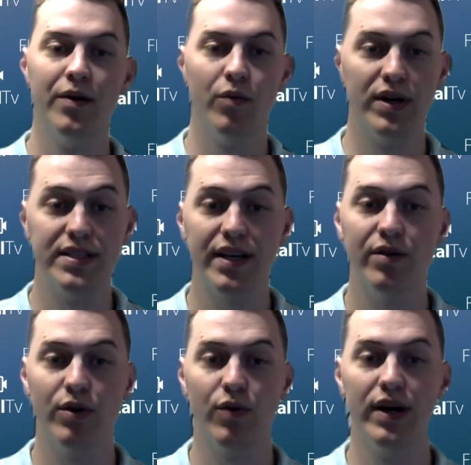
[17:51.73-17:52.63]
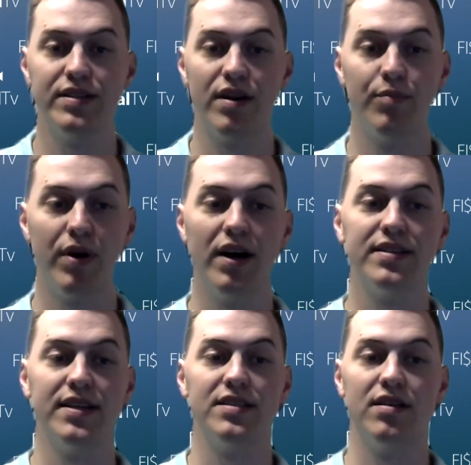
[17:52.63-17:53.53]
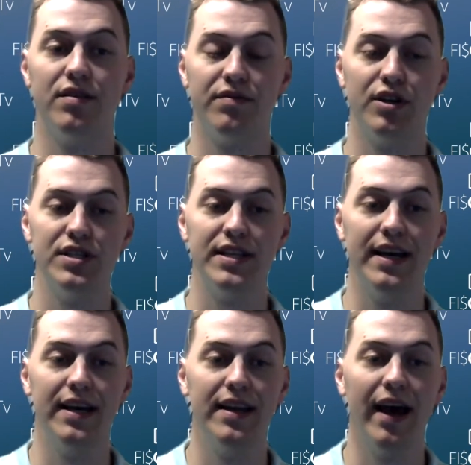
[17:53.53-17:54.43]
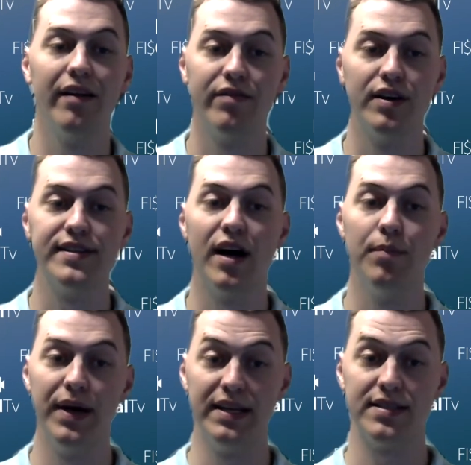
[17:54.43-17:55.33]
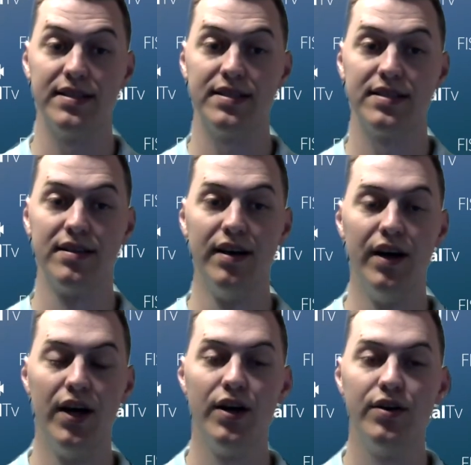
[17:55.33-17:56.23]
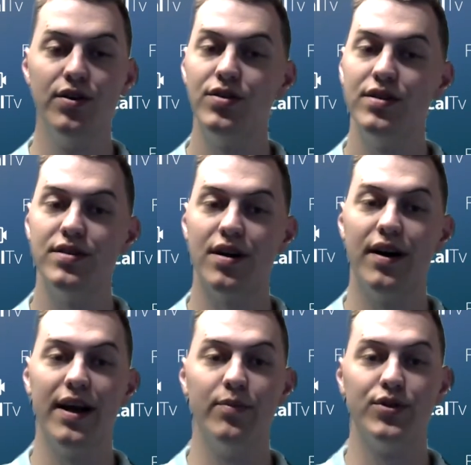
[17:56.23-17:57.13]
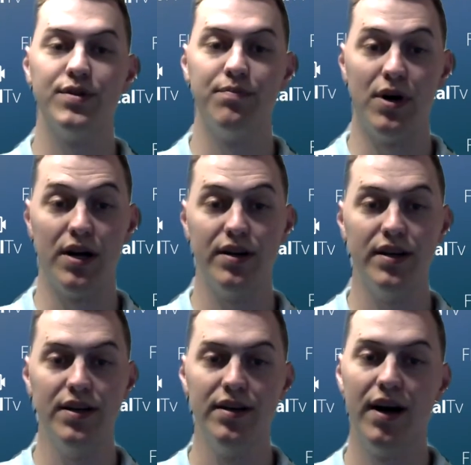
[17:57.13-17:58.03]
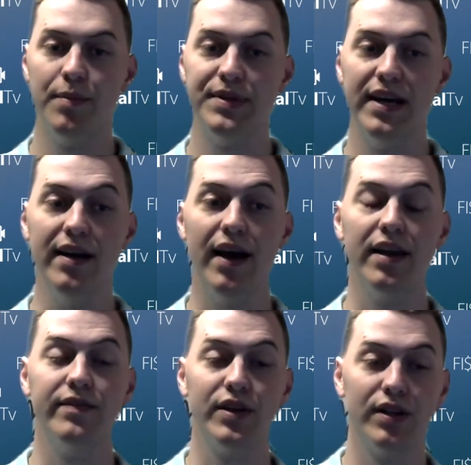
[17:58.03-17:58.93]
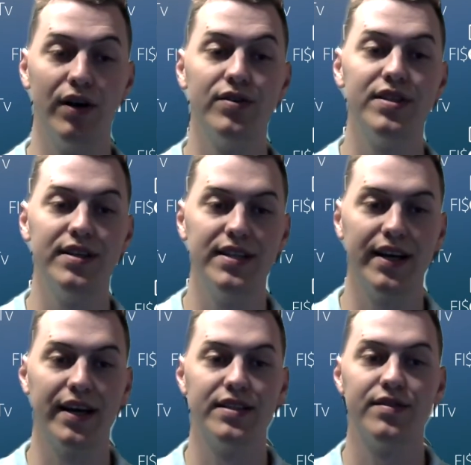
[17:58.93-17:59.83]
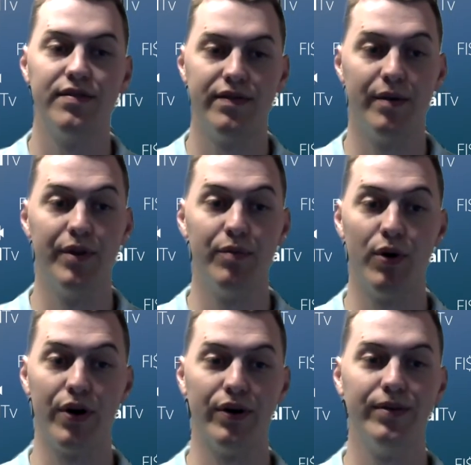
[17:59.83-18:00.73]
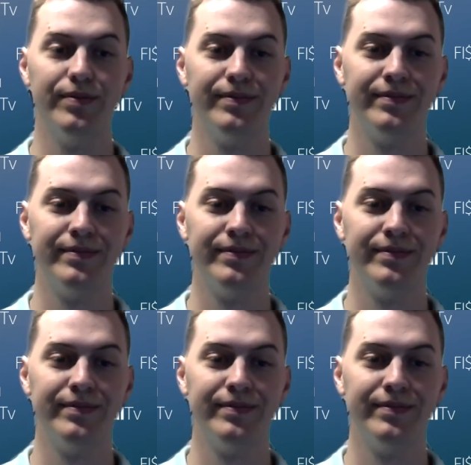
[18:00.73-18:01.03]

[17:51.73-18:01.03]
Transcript: where ticket requests are processed on a first in and first out basis. Users are able to monitor, update, and even close their tickets from the portal.